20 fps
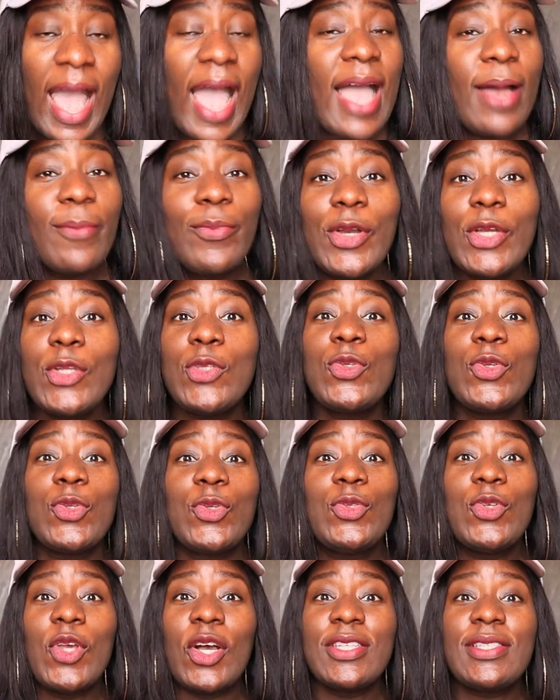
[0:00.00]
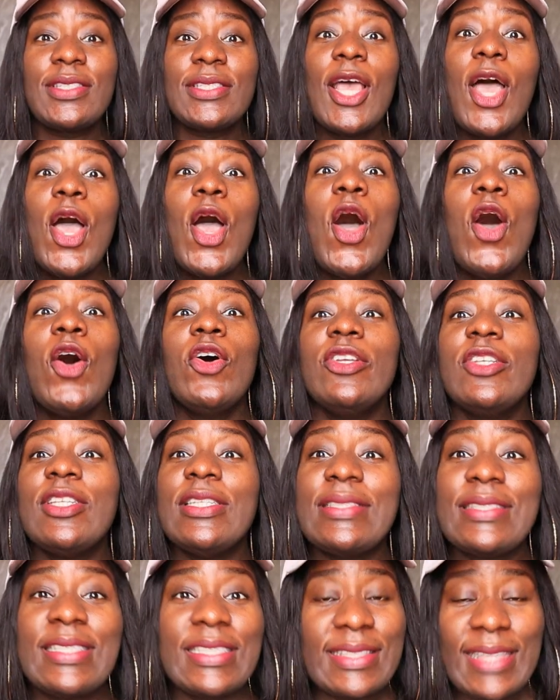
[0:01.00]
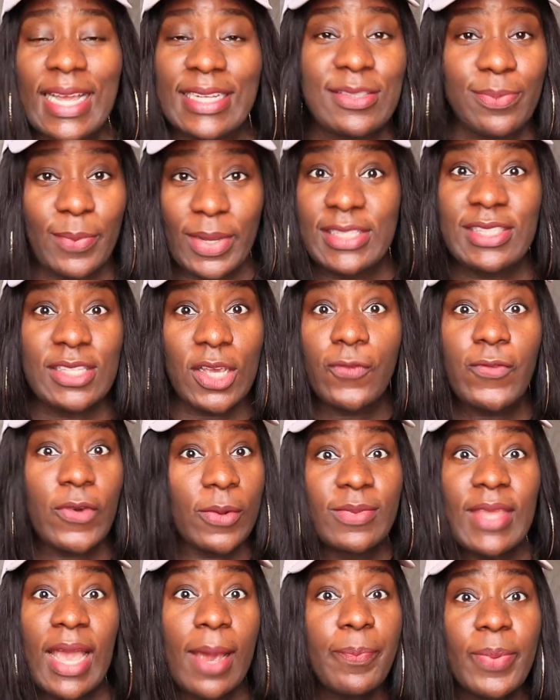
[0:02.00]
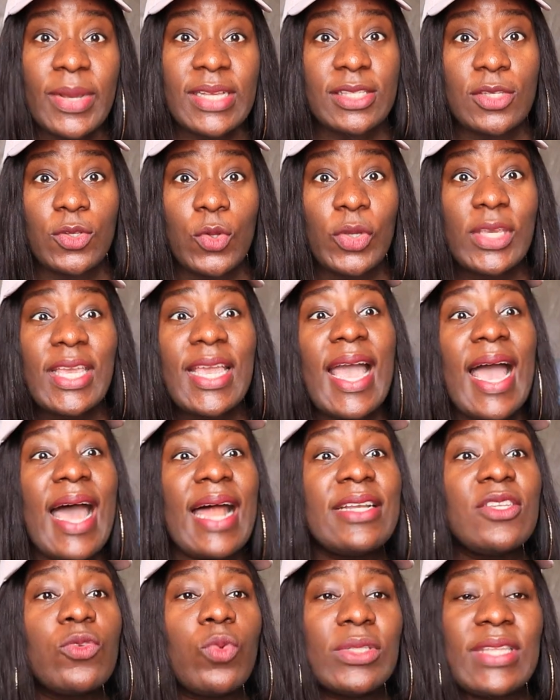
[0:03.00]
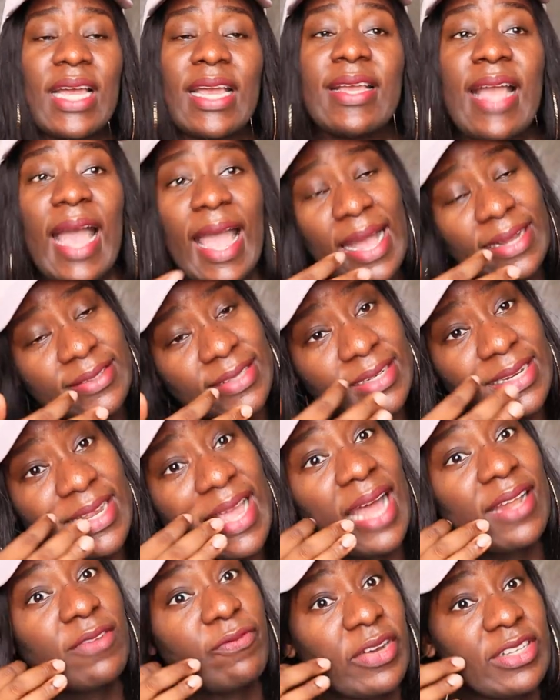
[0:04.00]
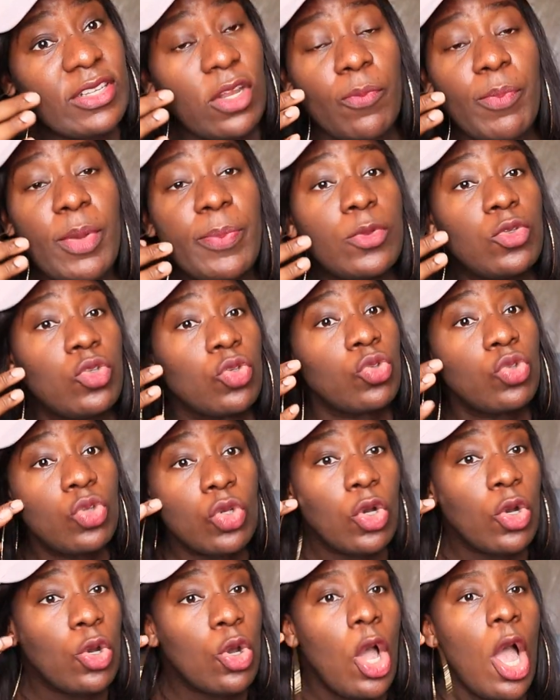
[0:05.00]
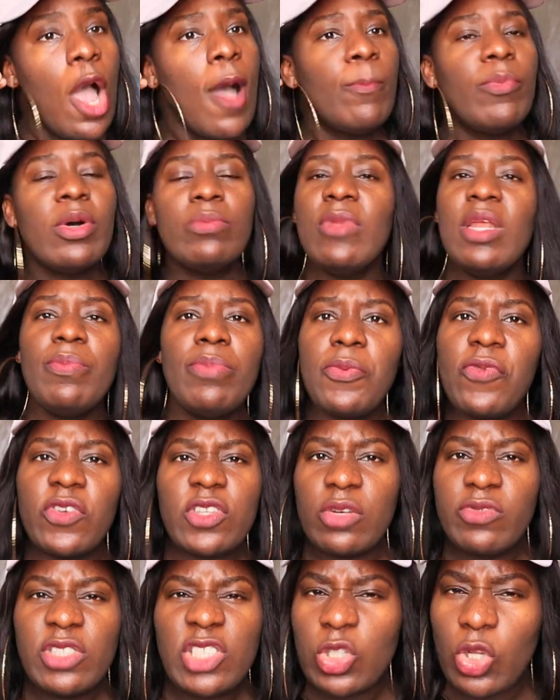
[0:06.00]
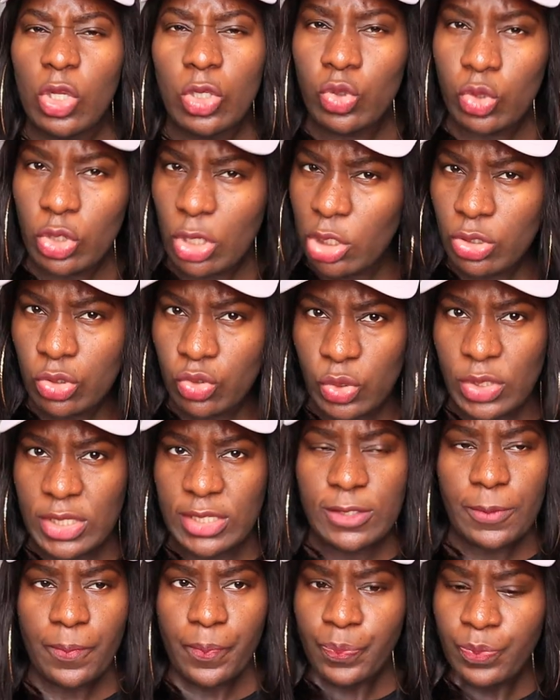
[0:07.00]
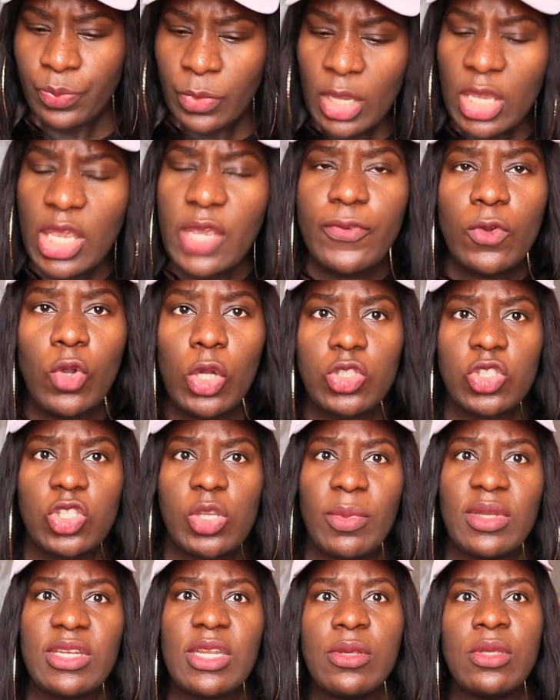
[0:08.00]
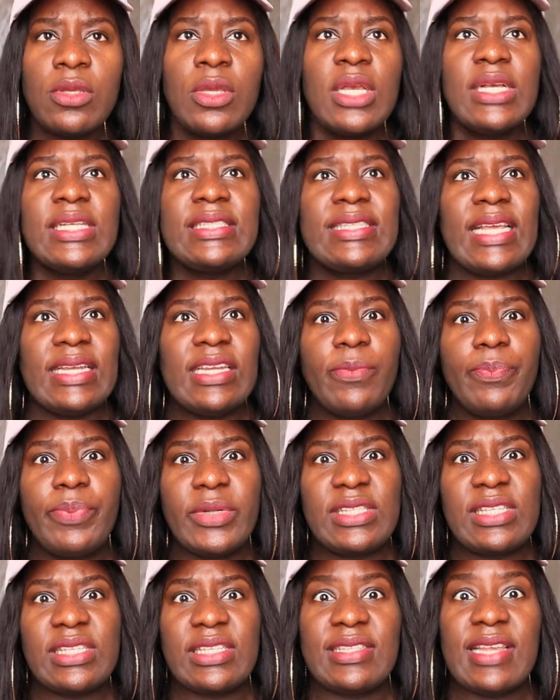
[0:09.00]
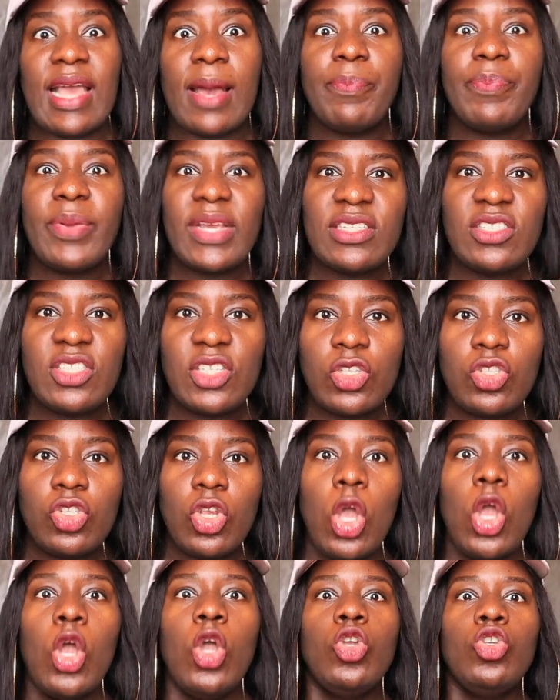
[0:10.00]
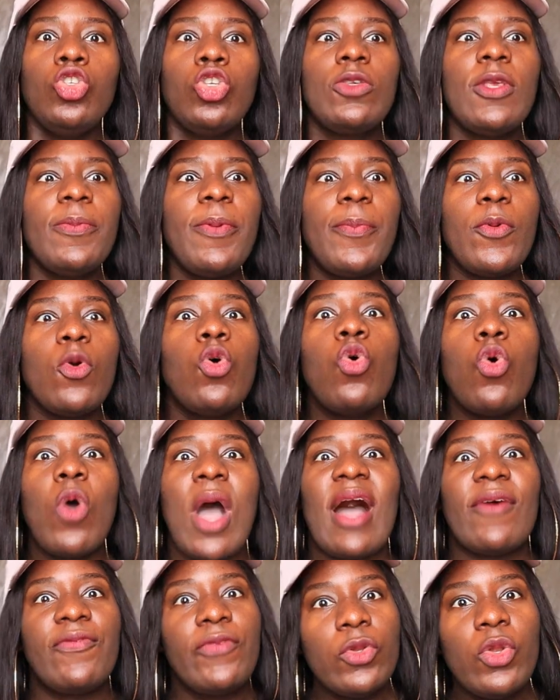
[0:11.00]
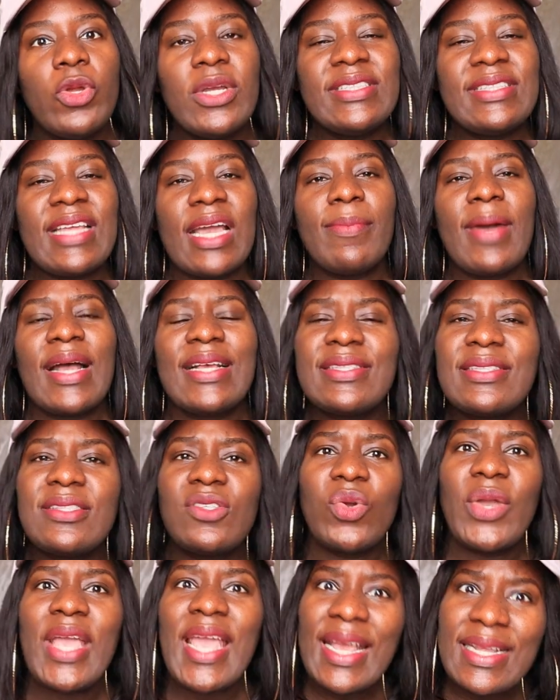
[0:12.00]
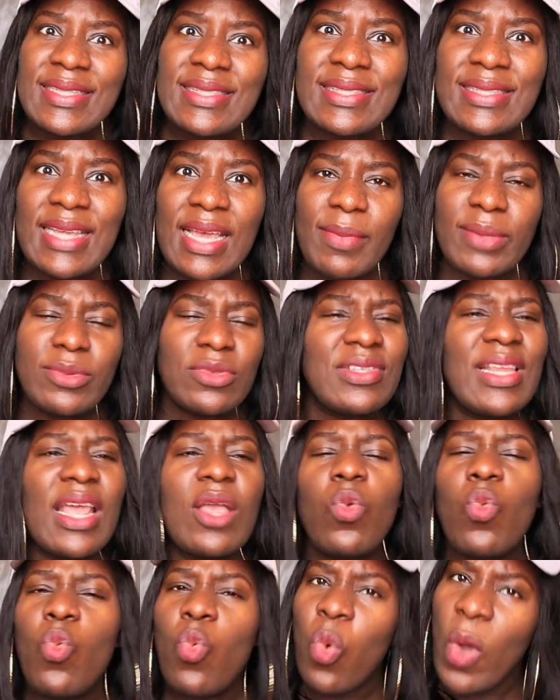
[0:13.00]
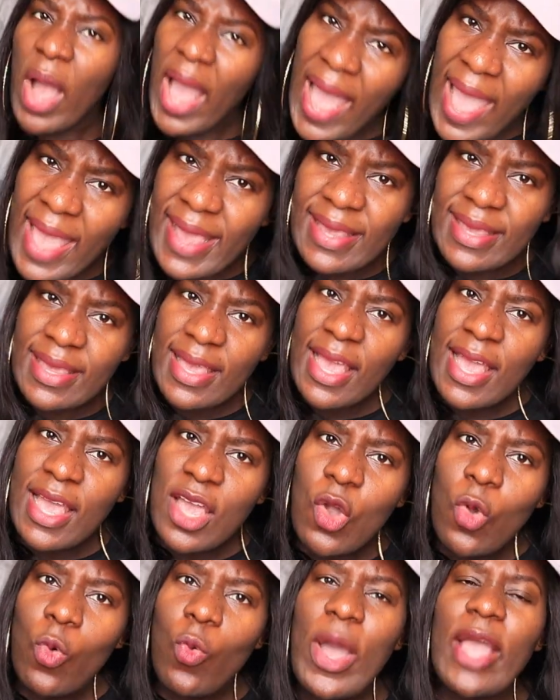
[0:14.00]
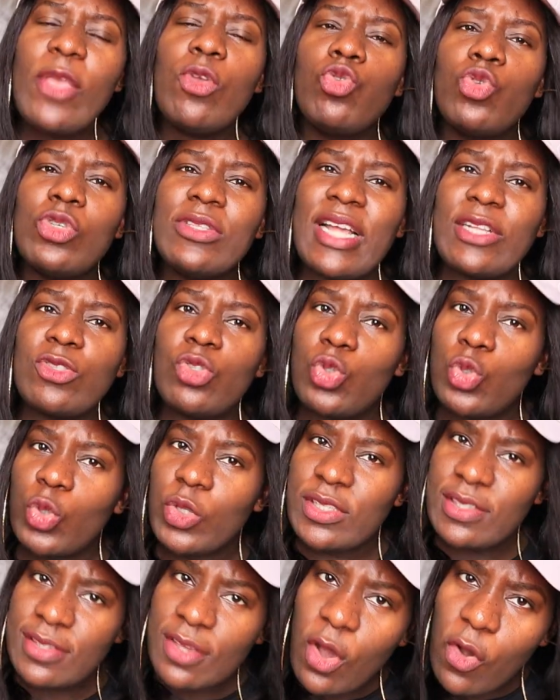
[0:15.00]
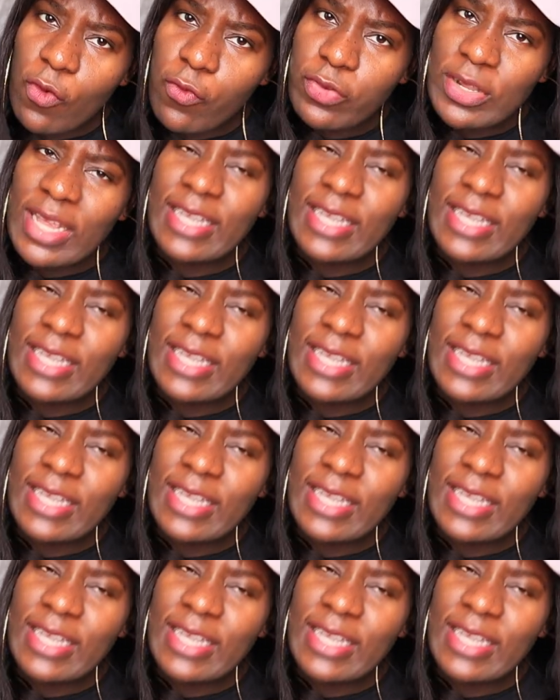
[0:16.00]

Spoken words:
I am going to just detach myself from that person, okay? And it's what I actually advise a lot of people to do, but many people for some reason don't do it. If you go to so many celebrities, their pages, you see people who are following them and still hate them. I'm just like, why? Why are you doing that to yourself?